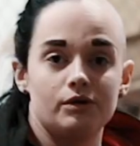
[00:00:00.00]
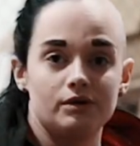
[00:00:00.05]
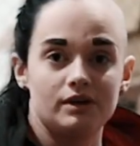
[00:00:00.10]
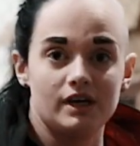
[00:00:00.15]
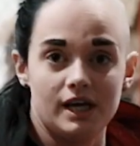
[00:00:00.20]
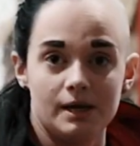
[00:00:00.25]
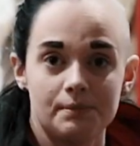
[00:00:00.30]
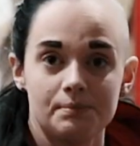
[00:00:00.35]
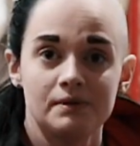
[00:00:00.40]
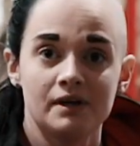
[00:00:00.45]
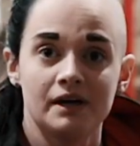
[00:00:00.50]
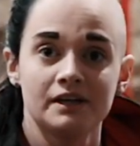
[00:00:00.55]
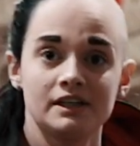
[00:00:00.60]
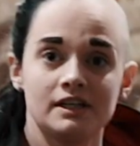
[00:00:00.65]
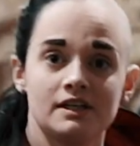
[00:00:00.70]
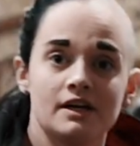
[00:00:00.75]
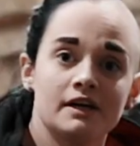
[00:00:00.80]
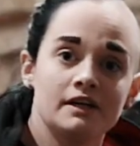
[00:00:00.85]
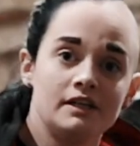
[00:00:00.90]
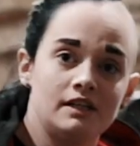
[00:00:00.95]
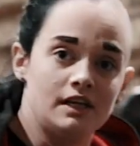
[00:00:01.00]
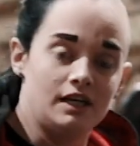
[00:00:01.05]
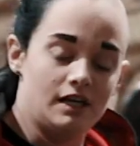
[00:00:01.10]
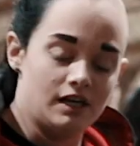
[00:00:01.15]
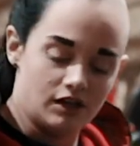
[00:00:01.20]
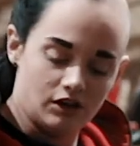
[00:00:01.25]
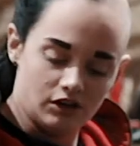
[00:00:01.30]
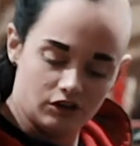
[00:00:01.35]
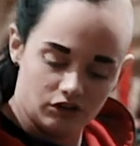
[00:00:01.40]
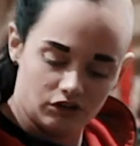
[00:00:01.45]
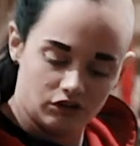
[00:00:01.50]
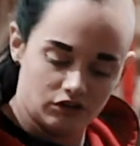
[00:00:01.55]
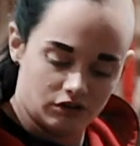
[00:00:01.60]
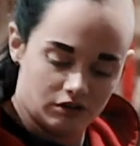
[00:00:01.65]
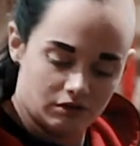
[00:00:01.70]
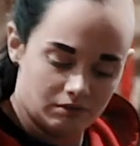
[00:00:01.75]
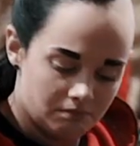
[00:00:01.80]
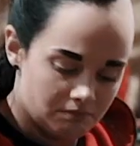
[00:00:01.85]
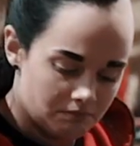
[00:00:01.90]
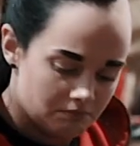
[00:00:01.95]
the hip 90-90 is
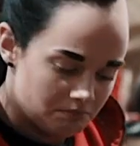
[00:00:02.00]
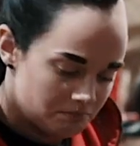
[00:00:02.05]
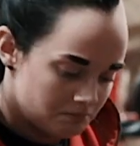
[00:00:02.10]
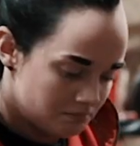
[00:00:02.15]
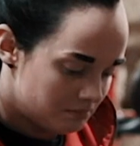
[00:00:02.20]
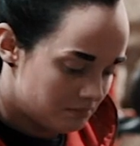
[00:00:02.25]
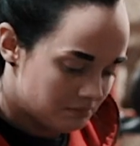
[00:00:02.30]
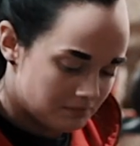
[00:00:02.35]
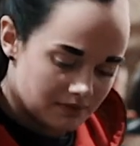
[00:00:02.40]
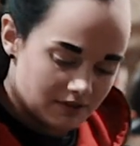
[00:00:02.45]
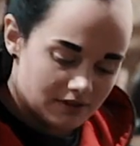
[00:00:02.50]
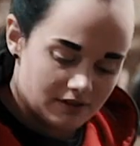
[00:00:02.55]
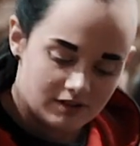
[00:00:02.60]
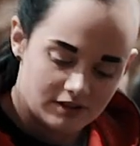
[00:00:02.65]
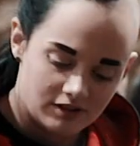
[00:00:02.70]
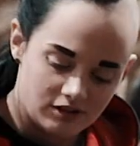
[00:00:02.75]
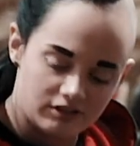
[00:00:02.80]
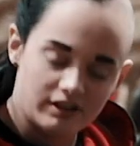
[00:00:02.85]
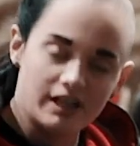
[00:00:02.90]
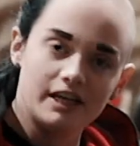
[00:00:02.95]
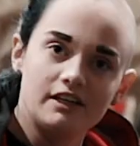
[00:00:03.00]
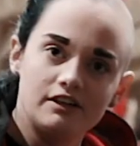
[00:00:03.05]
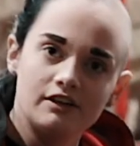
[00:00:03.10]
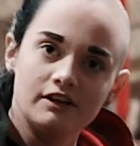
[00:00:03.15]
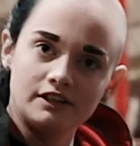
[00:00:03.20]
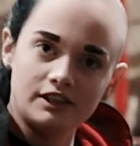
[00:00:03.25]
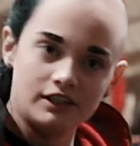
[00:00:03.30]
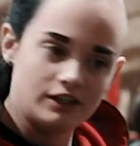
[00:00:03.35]
this leg 90